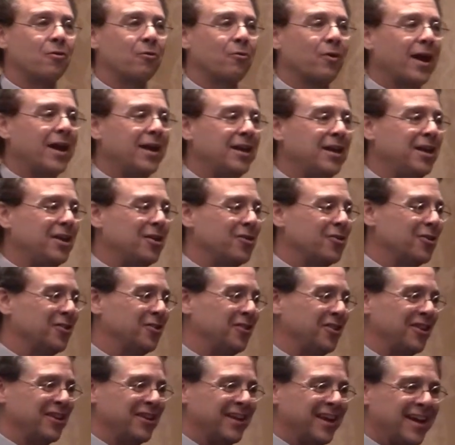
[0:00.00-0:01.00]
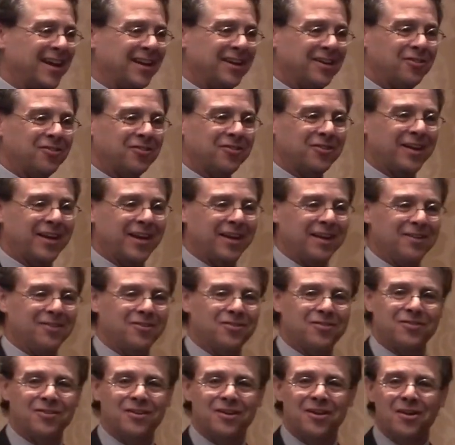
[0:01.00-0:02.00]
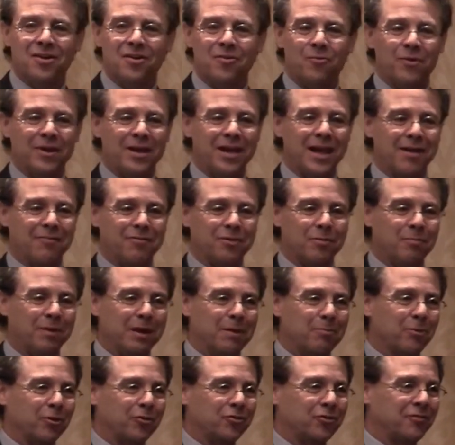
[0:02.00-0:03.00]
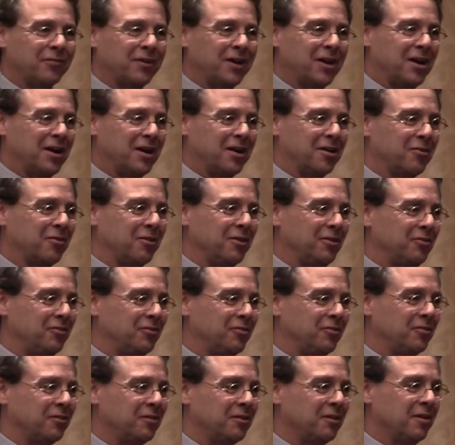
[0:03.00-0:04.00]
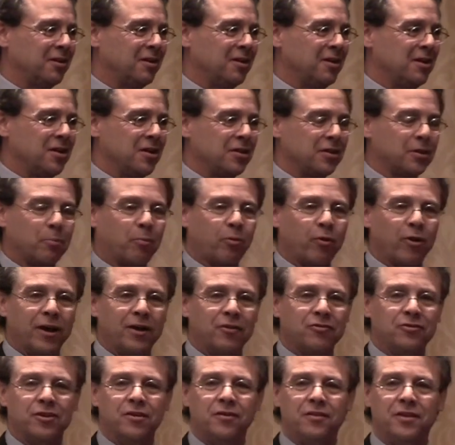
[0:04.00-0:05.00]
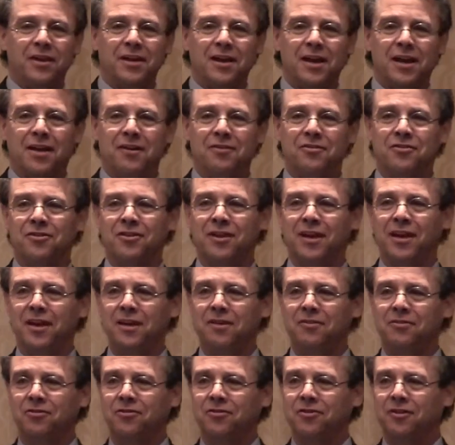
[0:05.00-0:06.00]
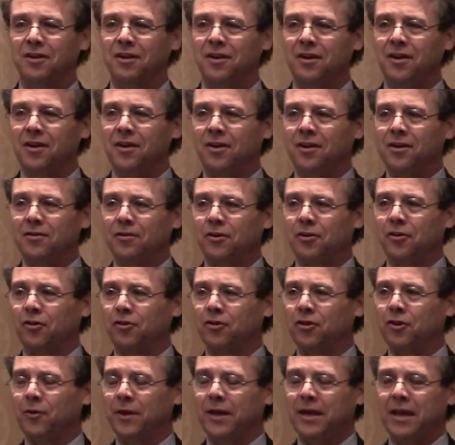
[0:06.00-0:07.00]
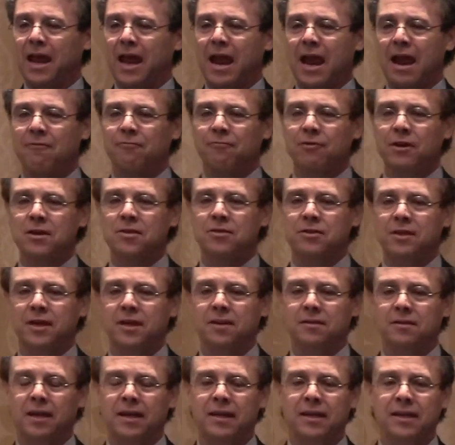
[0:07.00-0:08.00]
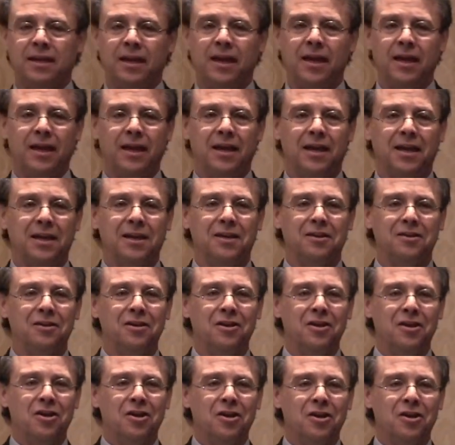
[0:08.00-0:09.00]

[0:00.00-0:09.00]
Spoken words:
right here in the United States, we have the members of Congress, the President of the United States, that are doing everything they can